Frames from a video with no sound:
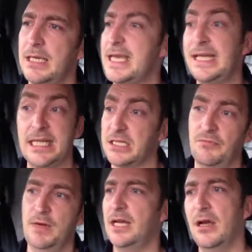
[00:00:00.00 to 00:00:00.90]
He
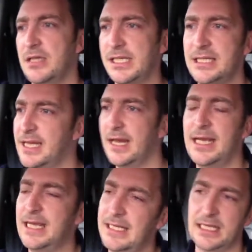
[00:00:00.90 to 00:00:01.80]
doesn't realise he's done
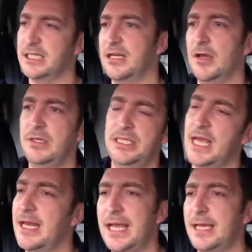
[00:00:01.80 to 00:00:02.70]
it, he doesn't know he's
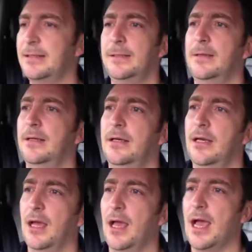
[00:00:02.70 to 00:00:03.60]
done it.
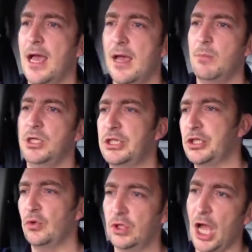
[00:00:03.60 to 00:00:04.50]
And you
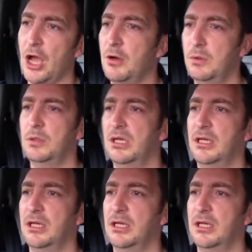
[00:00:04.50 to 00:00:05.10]
sort of go